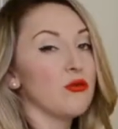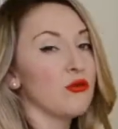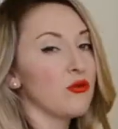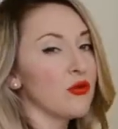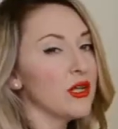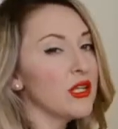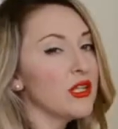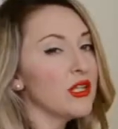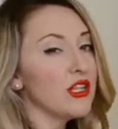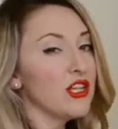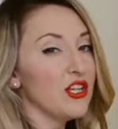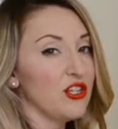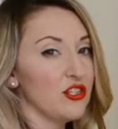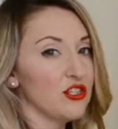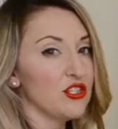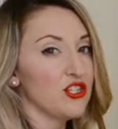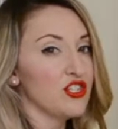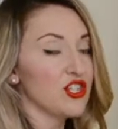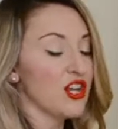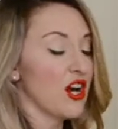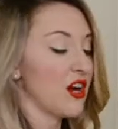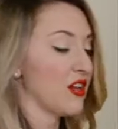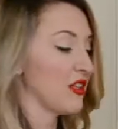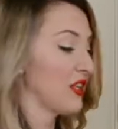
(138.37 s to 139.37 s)
really good
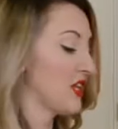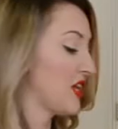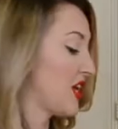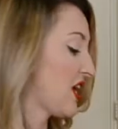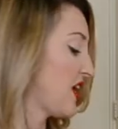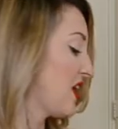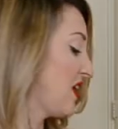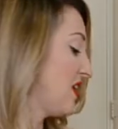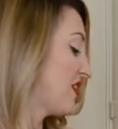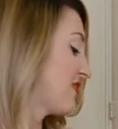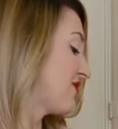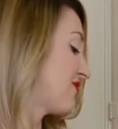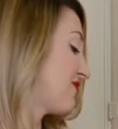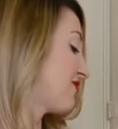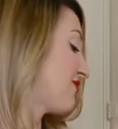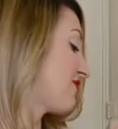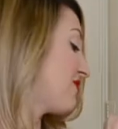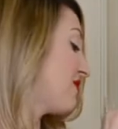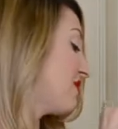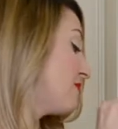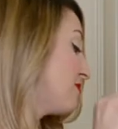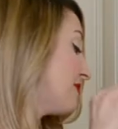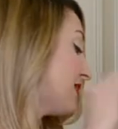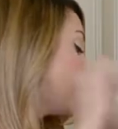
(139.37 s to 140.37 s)
chocolate cake
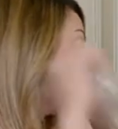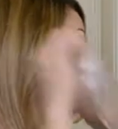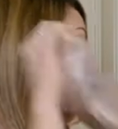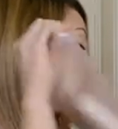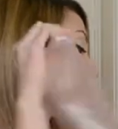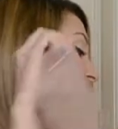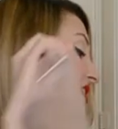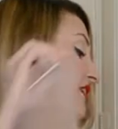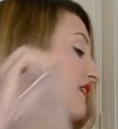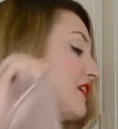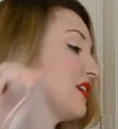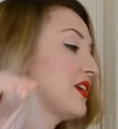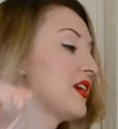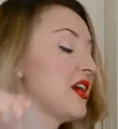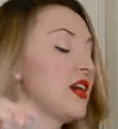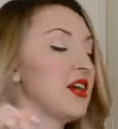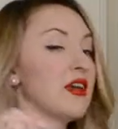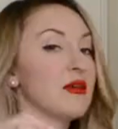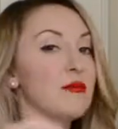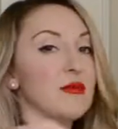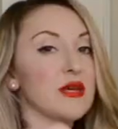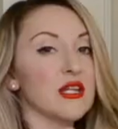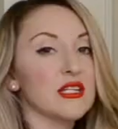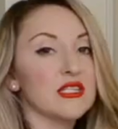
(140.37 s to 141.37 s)
from a chocolate
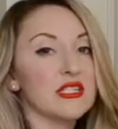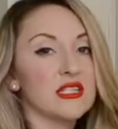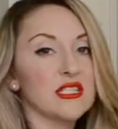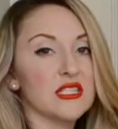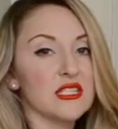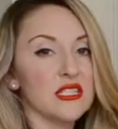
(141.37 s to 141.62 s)
cake mix,